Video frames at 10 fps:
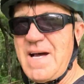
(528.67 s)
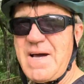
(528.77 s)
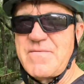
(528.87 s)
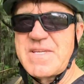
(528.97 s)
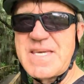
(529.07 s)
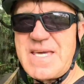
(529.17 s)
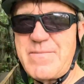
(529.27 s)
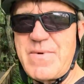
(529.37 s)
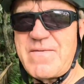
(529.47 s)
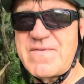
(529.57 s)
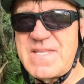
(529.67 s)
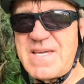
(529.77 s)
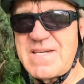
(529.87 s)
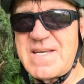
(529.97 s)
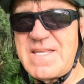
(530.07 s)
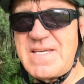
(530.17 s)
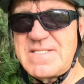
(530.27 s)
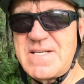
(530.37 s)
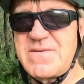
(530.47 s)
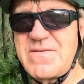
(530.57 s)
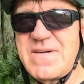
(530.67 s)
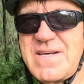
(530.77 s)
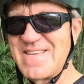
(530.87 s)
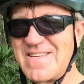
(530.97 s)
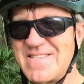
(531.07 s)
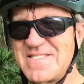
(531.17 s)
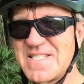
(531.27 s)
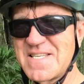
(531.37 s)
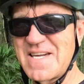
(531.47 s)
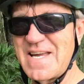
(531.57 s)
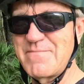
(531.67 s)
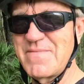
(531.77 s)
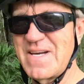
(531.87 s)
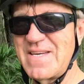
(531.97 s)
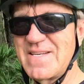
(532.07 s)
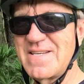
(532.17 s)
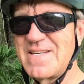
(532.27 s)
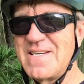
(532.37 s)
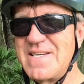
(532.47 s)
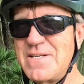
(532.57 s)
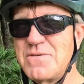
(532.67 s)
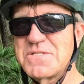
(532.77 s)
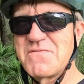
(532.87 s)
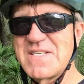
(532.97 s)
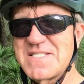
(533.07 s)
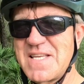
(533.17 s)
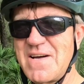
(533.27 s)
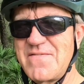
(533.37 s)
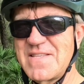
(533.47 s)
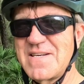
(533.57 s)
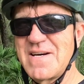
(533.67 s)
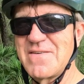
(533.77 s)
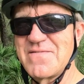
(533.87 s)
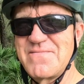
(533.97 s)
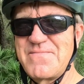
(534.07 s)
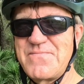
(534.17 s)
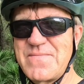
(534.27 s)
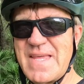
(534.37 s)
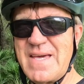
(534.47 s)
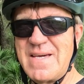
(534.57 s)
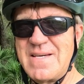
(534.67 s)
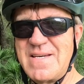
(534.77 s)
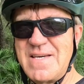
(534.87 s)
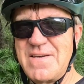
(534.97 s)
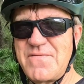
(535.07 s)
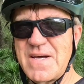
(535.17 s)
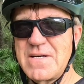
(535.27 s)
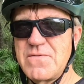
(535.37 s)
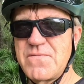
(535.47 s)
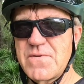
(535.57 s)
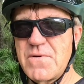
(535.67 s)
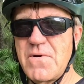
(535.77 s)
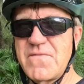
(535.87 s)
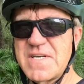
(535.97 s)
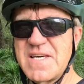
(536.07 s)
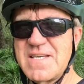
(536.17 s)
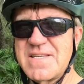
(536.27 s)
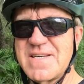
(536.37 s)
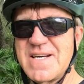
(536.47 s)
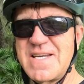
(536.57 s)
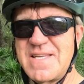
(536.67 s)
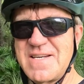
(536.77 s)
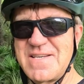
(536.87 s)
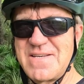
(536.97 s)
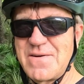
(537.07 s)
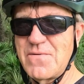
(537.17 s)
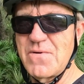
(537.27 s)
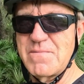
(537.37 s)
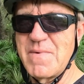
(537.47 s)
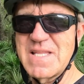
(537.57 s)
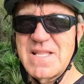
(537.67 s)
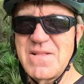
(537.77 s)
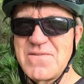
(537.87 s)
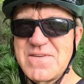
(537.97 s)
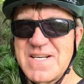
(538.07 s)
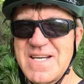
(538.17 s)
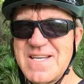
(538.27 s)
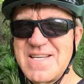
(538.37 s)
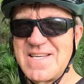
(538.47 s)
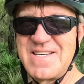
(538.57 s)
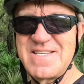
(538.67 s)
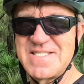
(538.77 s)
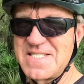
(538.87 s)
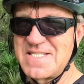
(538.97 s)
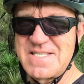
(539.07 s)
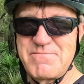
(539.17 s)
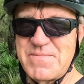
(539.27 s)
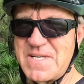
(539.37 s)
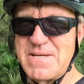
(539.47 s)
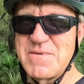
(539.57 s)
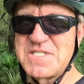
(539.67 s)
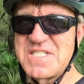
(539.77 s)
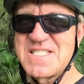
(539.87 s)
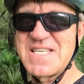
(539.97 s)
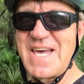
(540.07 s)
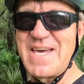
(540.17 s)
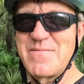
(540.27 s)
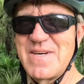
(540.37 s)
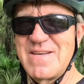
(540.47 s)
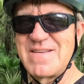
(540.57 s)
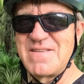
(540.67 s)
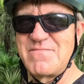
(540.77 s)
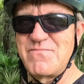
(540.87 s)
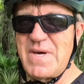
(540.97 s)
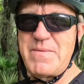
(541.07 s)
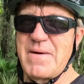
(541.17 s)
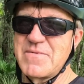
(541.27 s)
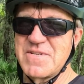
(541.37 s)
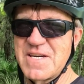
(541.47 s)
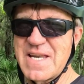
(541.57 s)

I want to keep everything ready, so just grab my usual stuff and go. If I go for overnight ride or month long, it's pretty much the same. Maybe I'm gonna